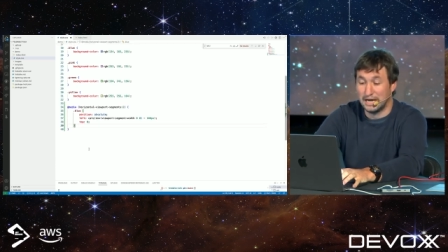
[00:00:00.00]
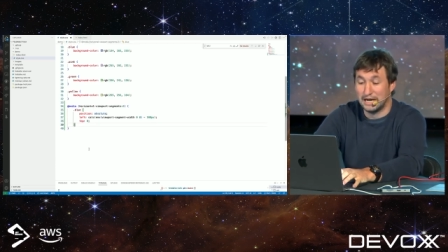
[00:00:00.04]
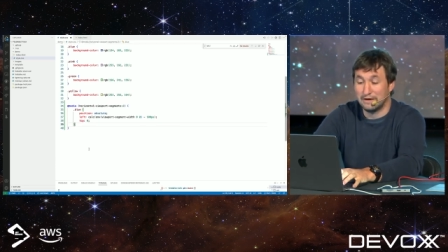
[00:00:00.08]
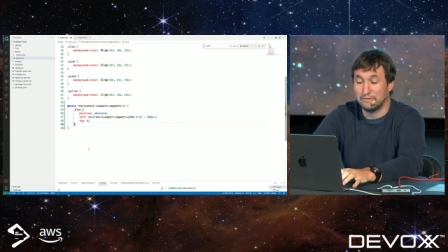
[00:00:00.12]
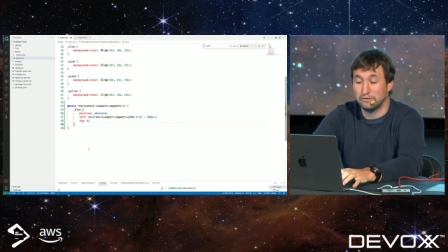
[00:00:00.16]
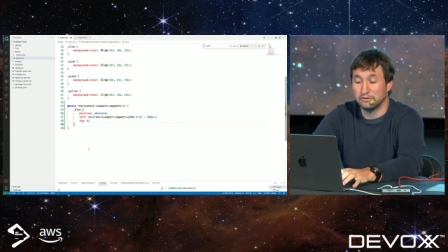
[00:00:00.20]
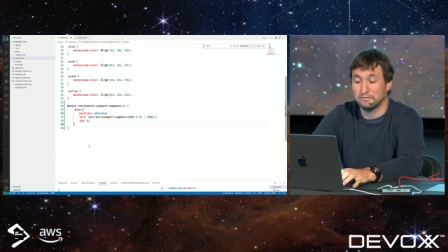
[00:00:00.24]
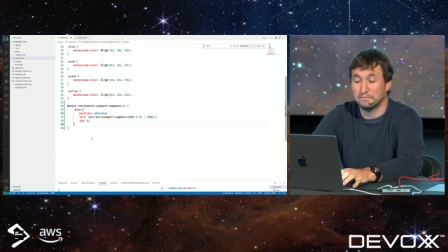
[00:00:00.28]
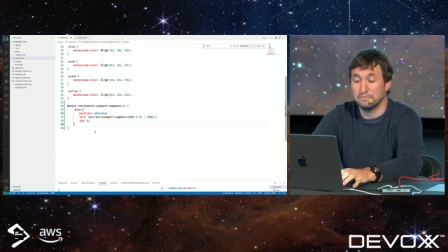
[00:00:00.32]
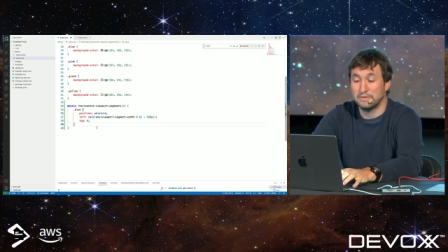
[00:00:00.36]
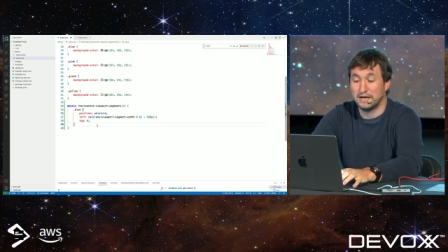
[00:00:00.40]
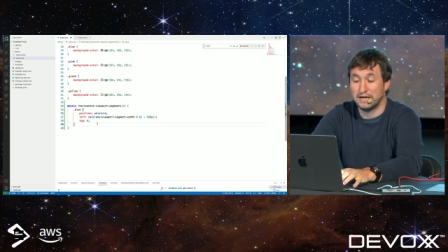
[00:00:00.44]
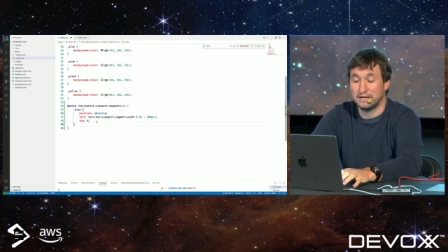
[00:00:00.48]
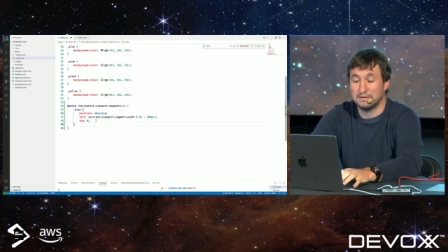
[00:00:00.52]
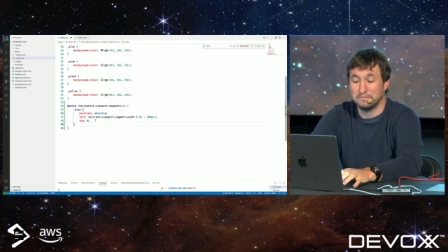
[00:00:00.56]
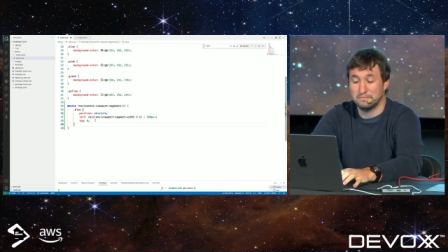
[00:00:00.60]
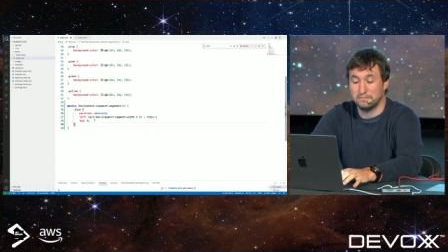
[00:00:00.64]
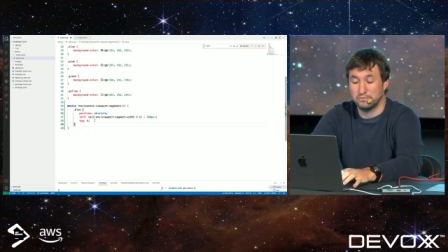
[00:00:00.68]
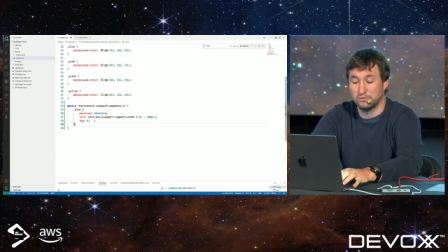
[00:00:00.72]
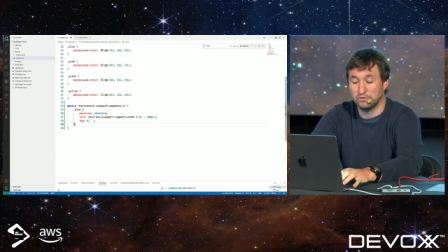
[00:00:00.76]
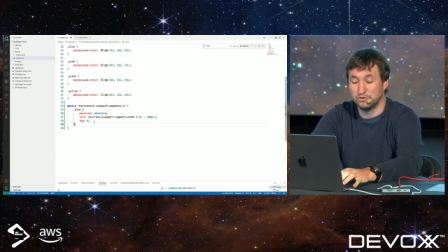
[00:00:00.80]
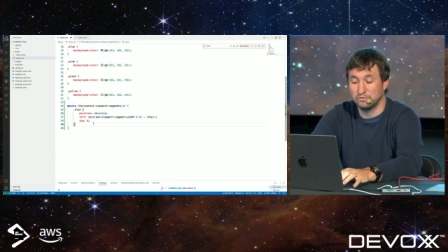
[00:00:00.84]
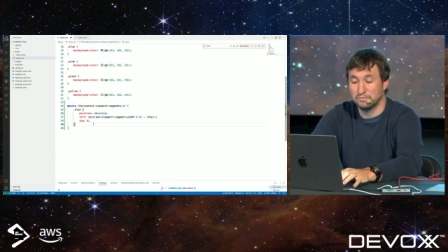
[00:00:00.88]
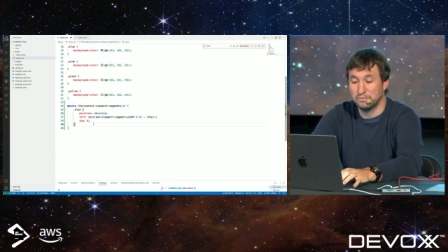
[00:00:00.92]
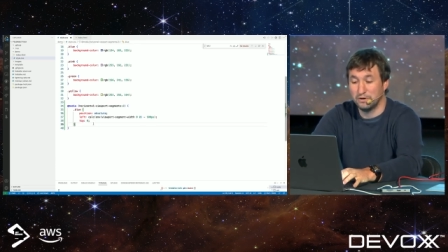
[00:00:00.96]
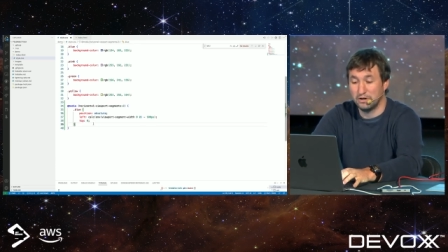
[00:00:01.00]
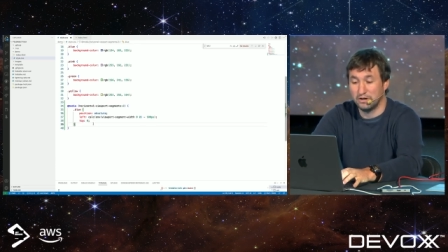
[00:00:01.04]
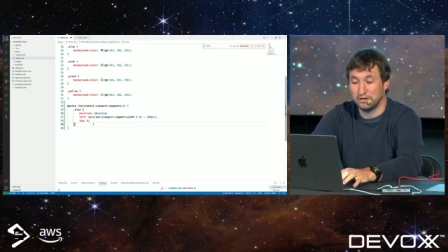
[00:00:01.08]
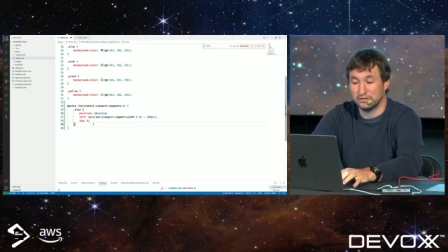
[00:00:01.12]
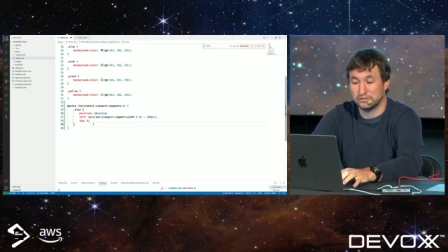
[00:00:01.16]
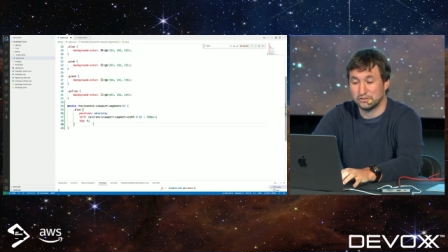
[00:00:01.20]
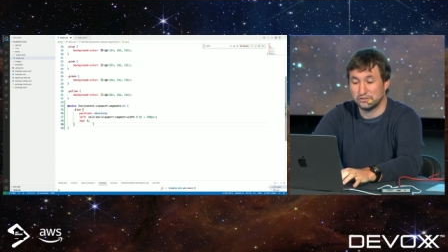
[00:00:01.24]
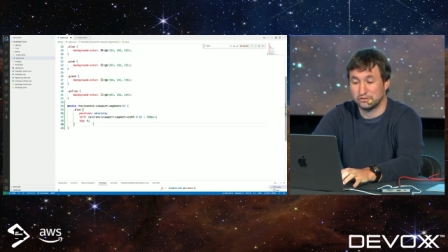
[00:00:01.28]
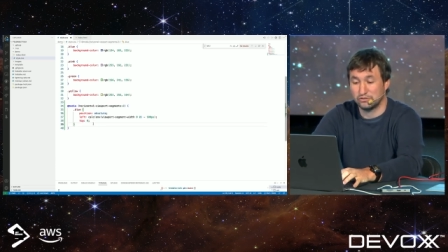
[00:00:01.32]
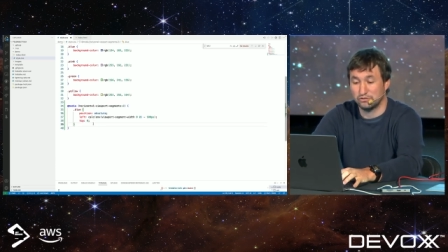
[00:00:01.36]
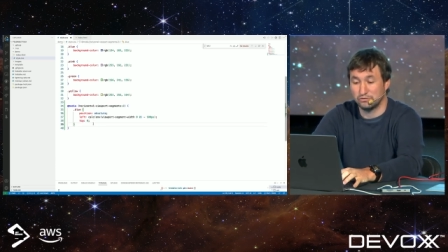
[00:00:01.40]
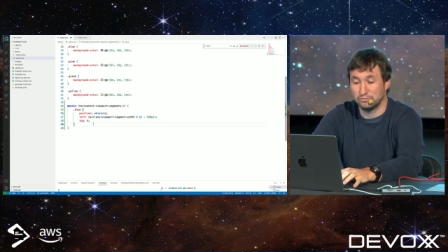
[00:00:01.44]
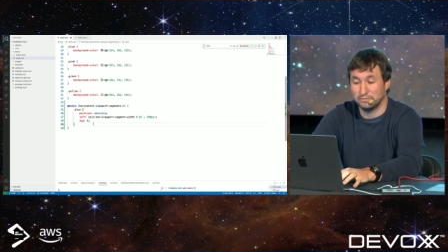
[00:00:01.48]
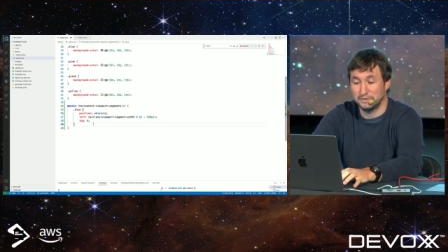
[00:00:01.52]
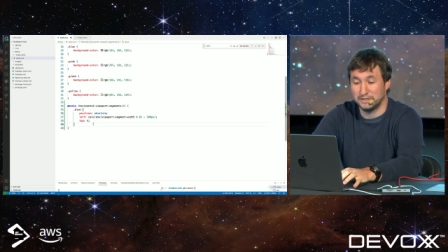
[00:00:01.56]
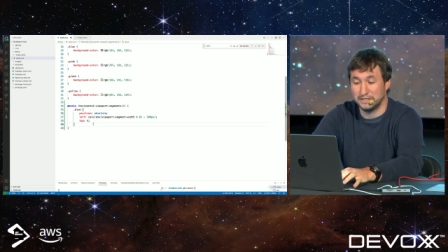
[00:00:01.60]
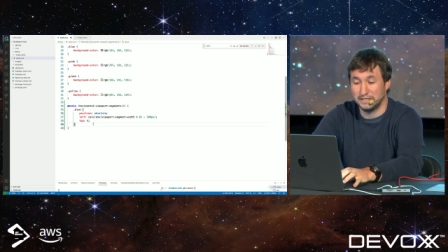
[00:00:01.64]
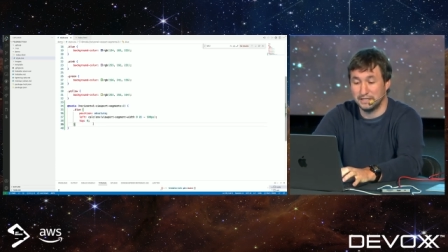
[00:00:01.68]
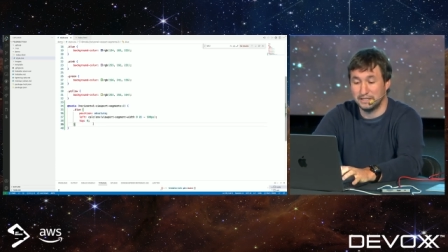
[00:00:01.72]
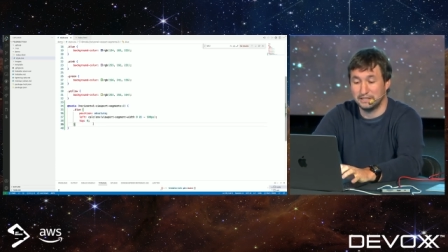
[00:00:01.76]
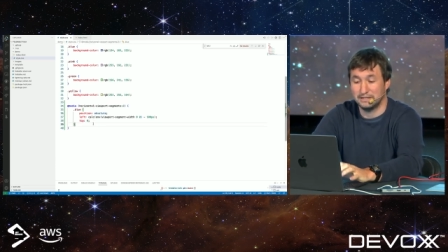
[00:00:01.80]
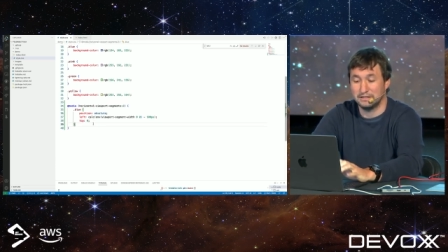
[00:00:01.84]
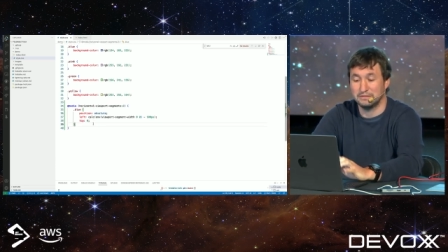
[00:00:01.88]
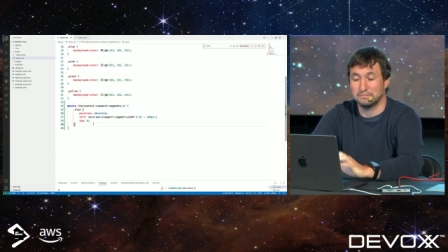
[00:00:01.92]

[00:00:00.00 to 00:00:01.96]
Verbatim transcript: I want my blue box to be